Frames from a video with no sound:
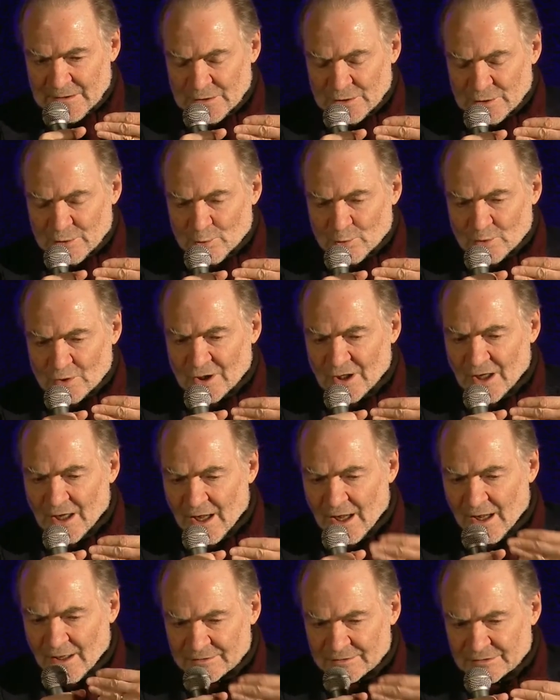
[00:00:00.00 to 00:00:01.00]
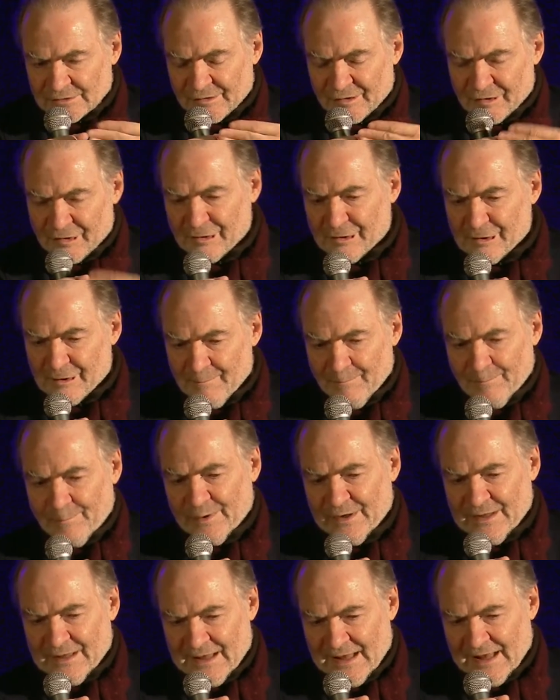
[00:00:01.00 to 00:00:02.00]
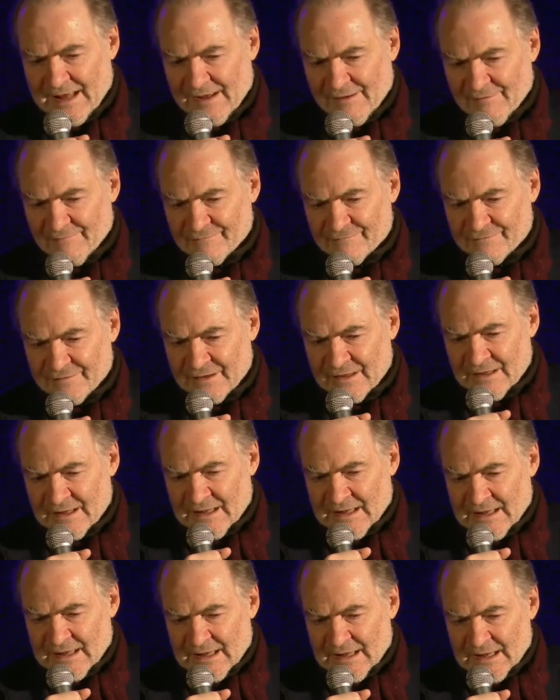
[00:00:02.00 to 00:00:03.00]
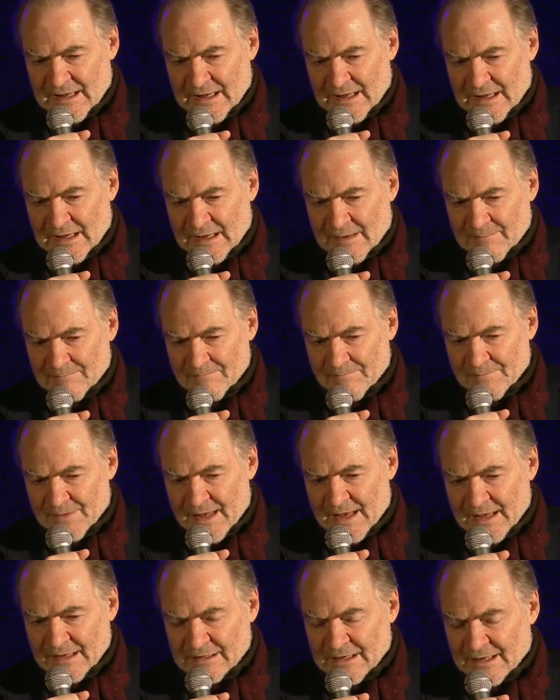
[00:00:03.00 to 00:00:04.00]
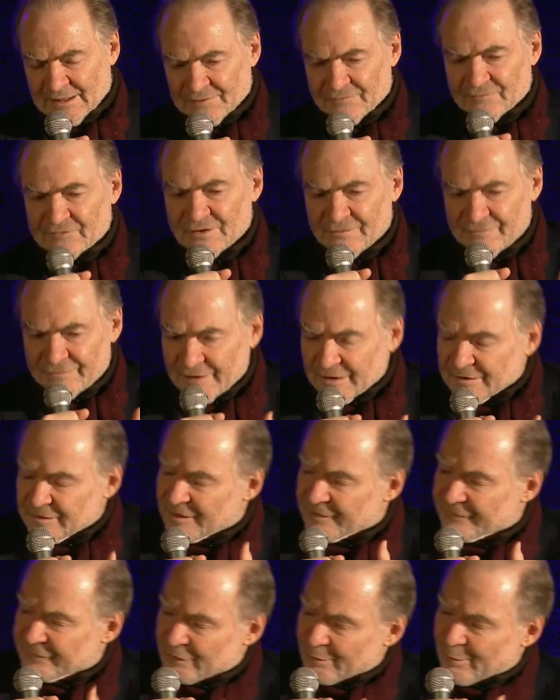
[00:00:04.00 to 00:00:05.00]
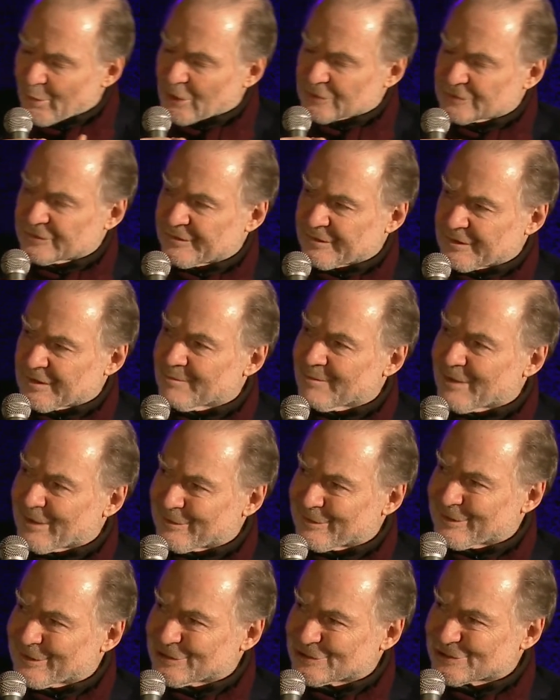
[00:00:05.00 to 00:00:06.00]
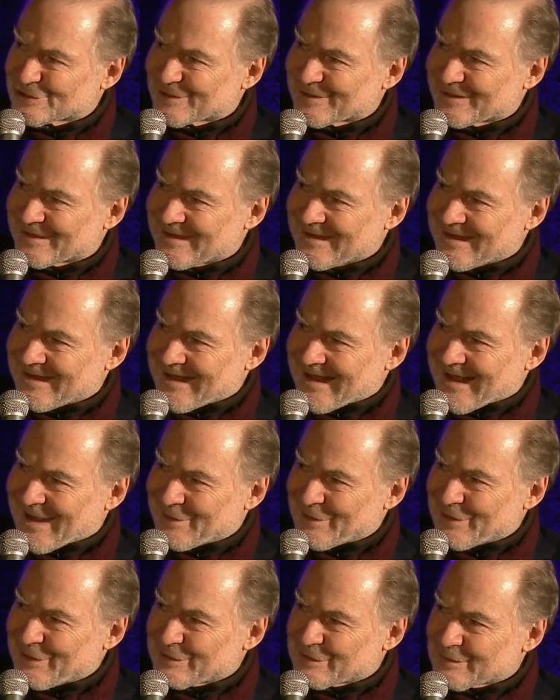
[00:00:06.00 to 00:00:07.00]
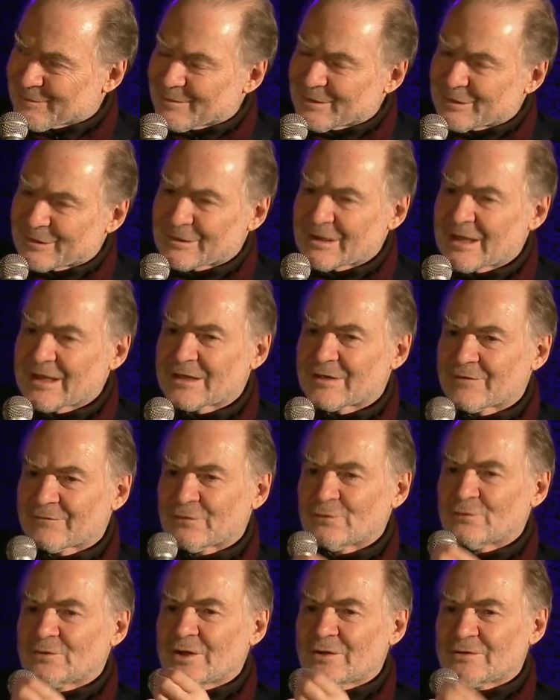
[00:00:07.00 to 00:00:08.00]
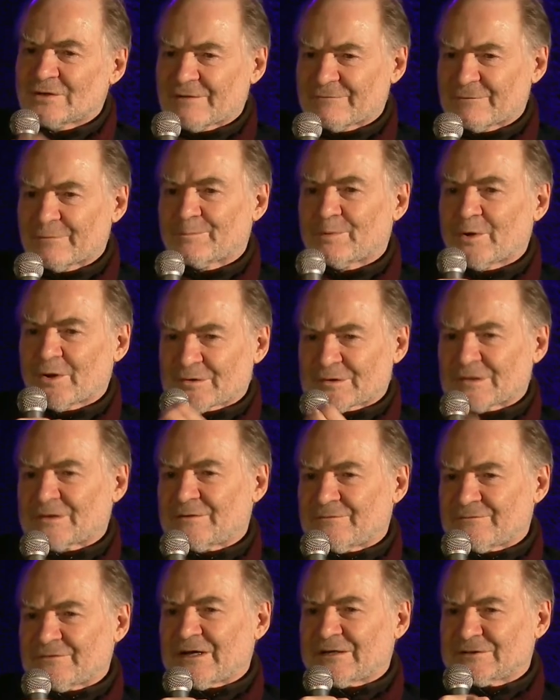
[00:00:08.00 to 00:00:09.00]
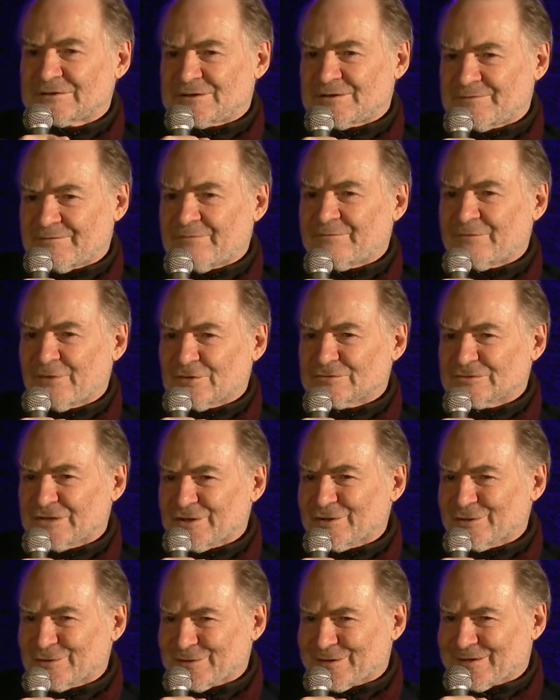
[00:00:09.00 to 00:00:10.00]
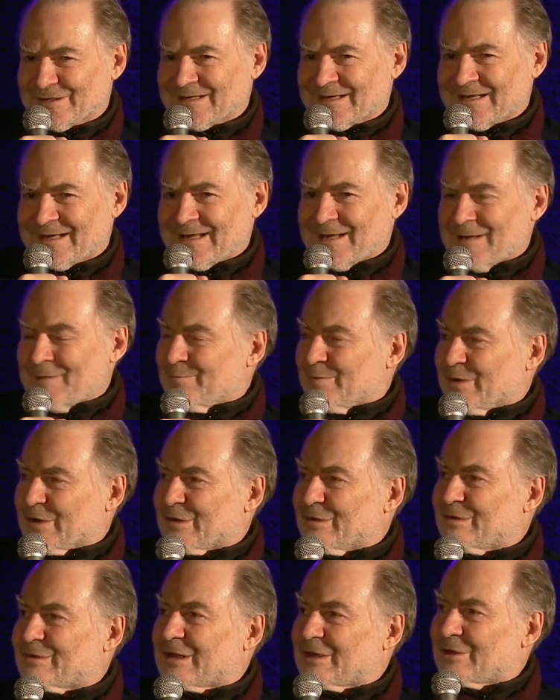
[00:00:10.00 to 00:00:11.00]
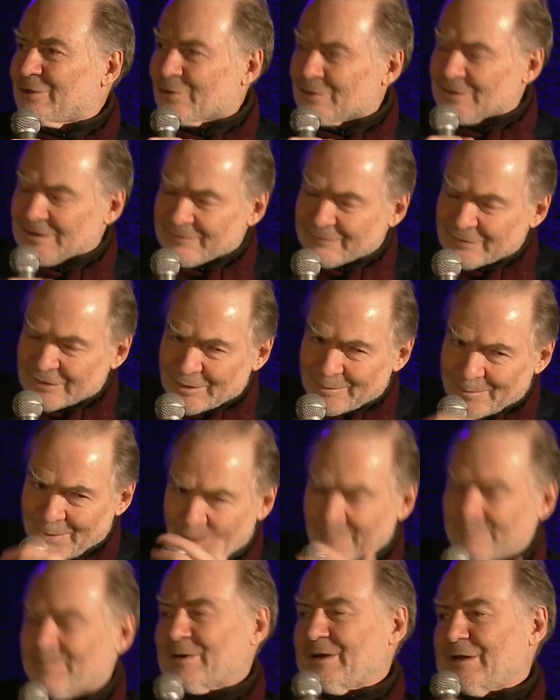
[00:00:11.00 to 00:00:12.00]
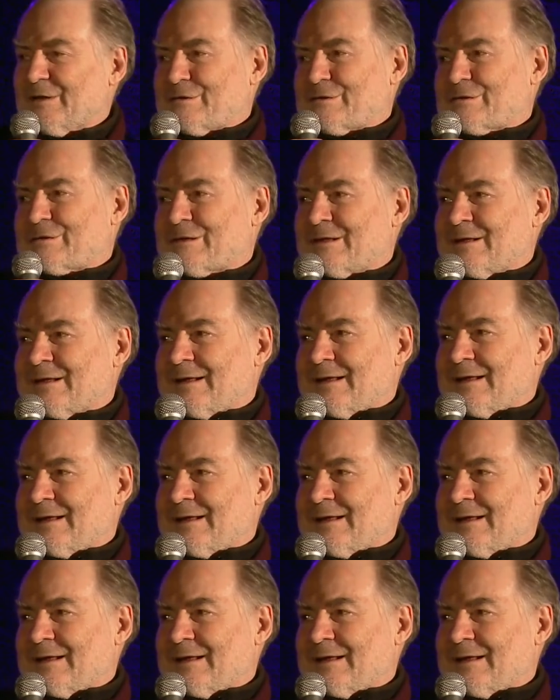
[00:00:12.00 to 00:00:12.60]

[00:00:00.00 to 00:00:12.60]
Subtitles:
You can't simply have a kind of defensive democracy message. I think it's a mistake if you don't have a positive narrative of your own, because then you're leaving the populists